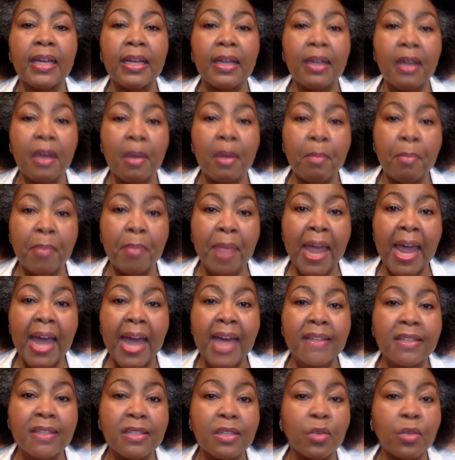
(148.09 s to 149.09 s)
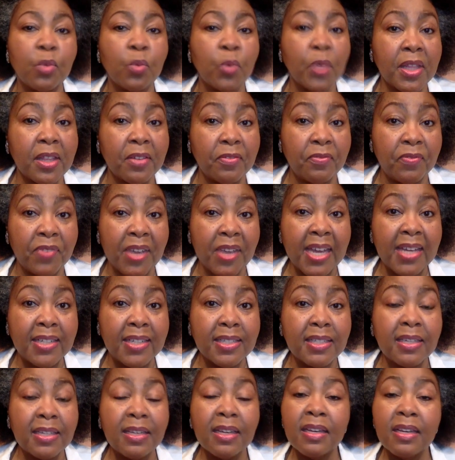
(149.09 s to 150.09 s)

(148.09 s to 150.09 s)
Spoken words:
a mask with a vent